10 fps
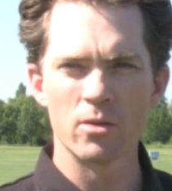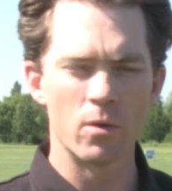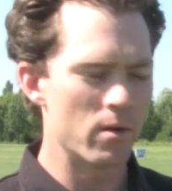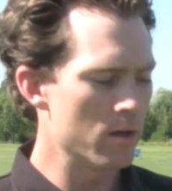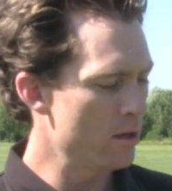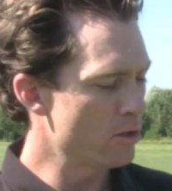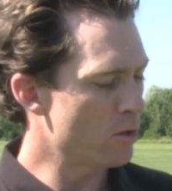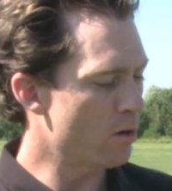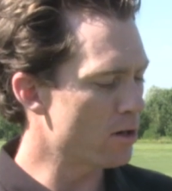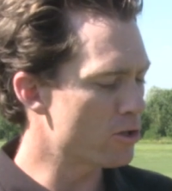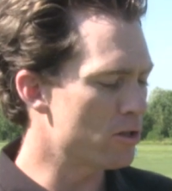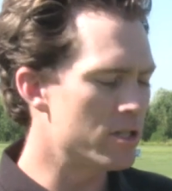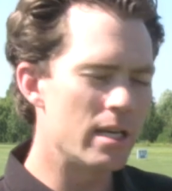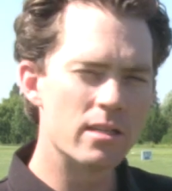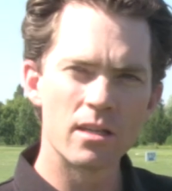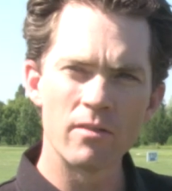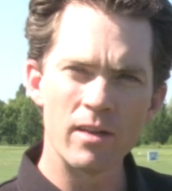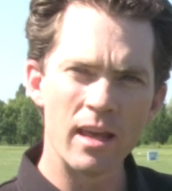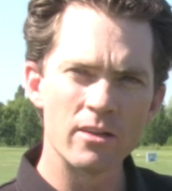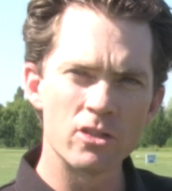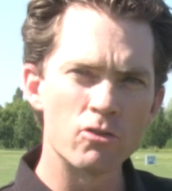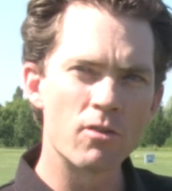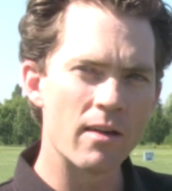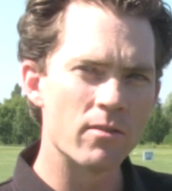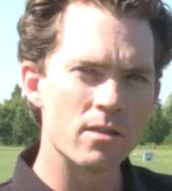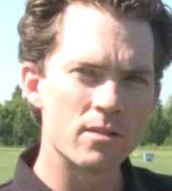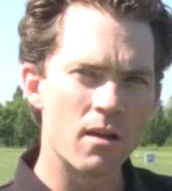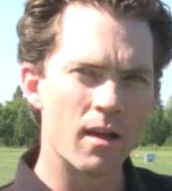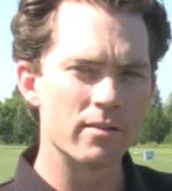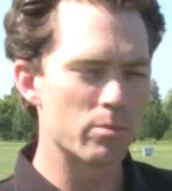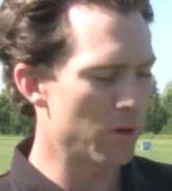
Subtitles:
So our strategic advantage in driver designs,